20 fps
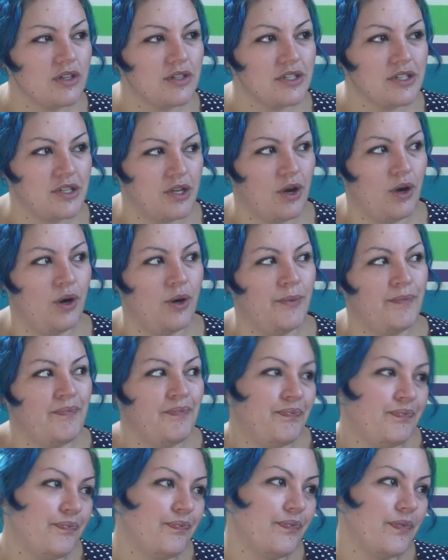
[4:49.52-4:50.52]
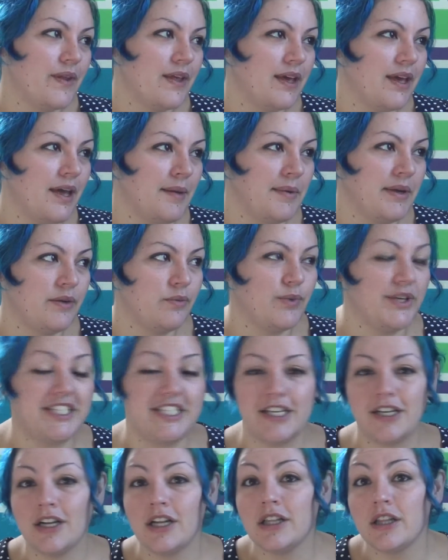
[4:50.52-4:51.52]
So, I mean, we
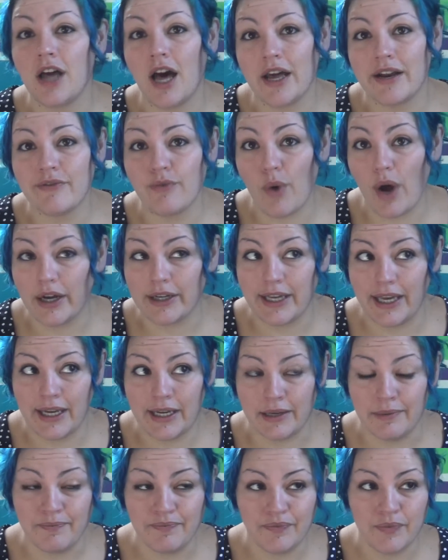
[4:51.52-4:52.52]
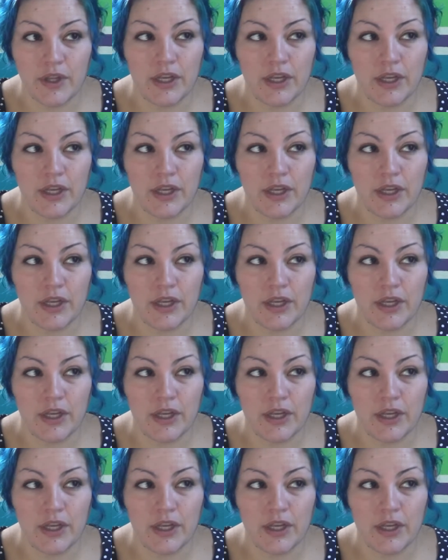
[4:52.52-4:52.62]
did a lot of walking.